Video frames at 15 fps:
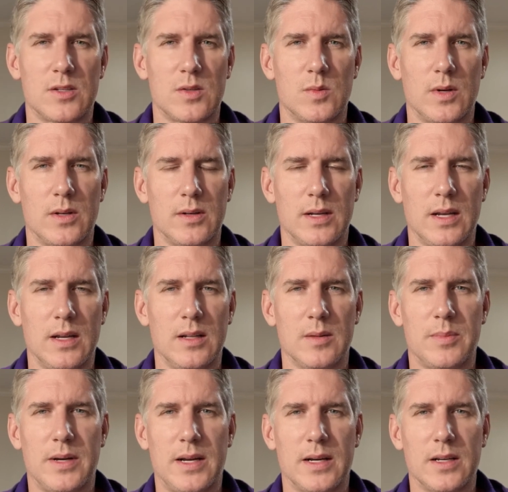to whether getting the
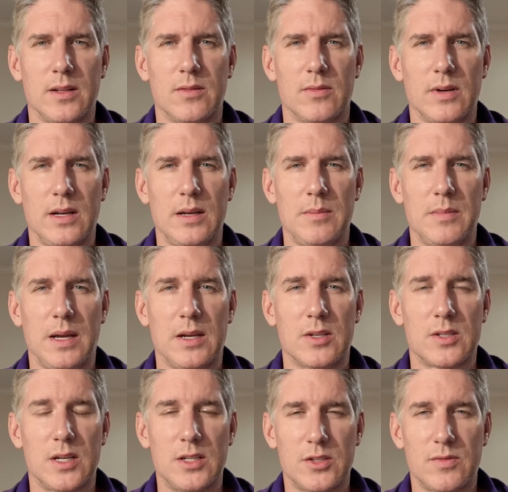Pocket 3 makes
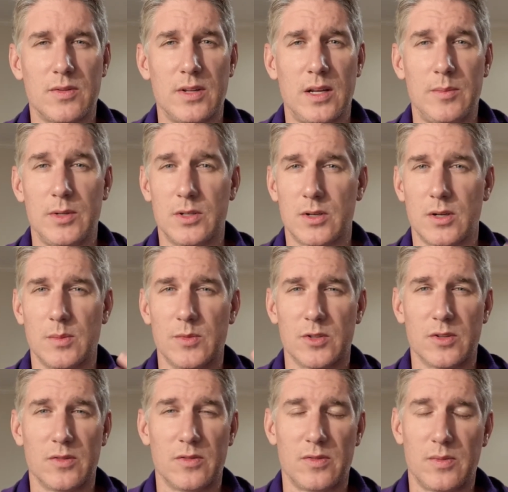sense for them in terms
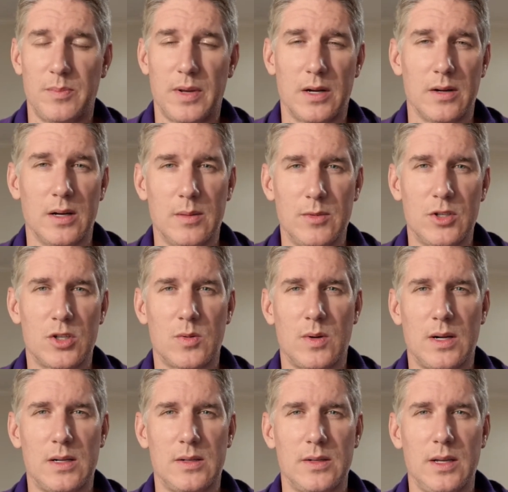of better image
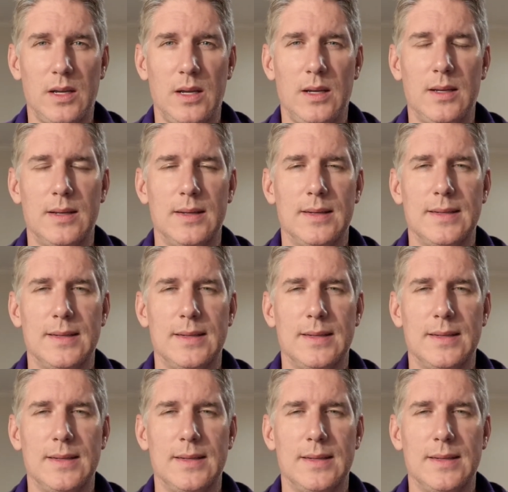quality